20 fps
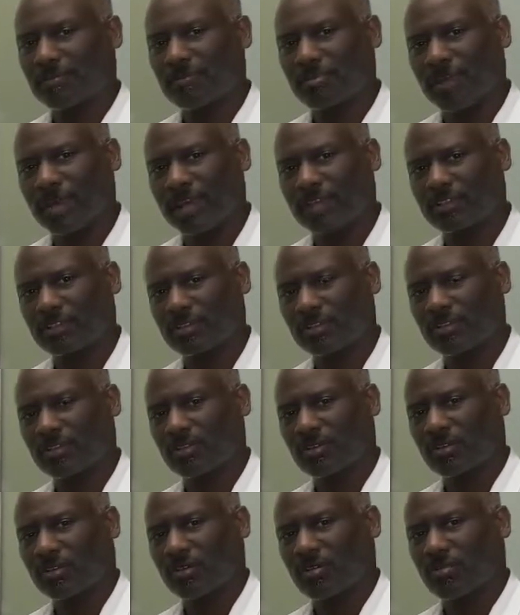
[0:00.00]

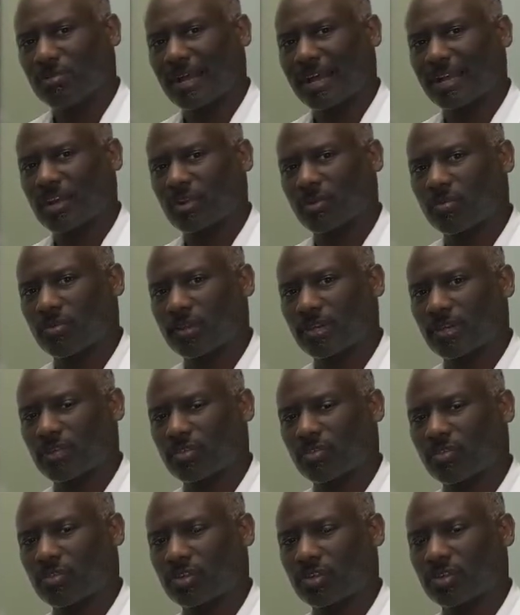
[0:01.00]
impacted by
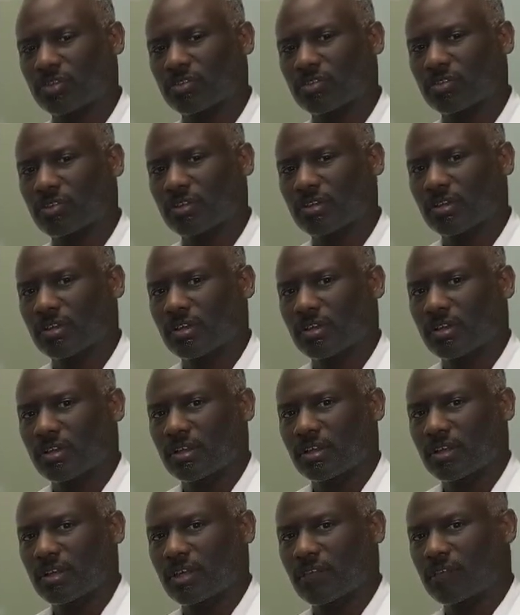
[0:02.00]
omega-3s.
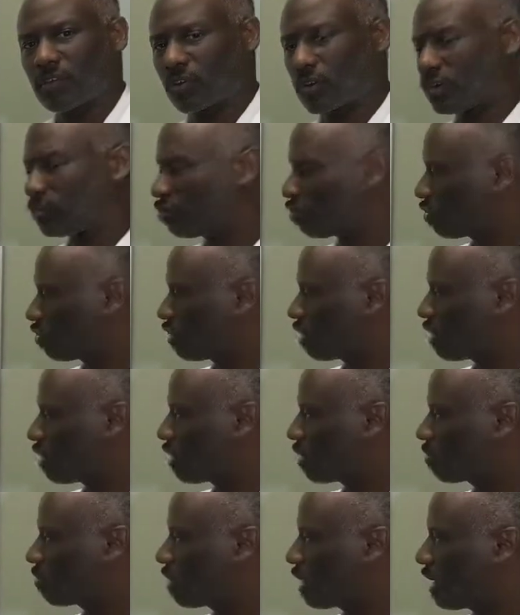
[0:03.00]
If you're interested
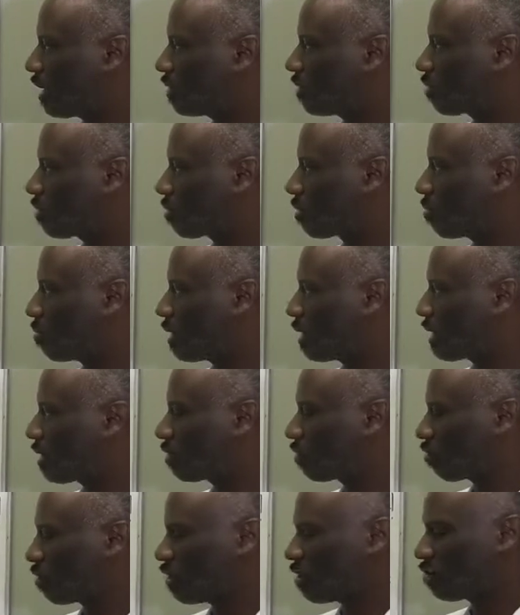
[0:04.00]
in obtaining some
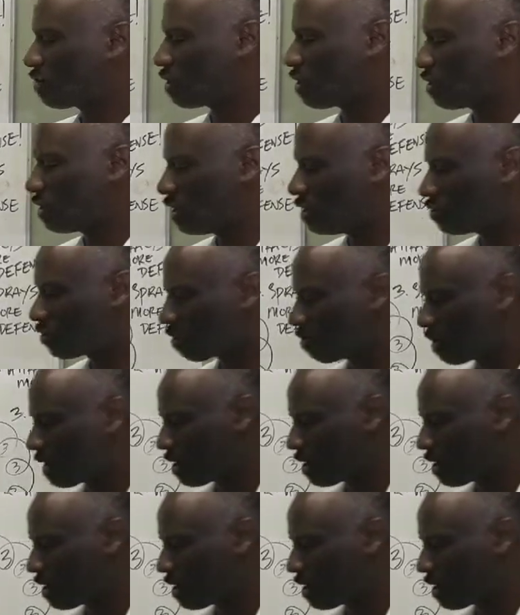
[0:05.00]
omega-3s and you need some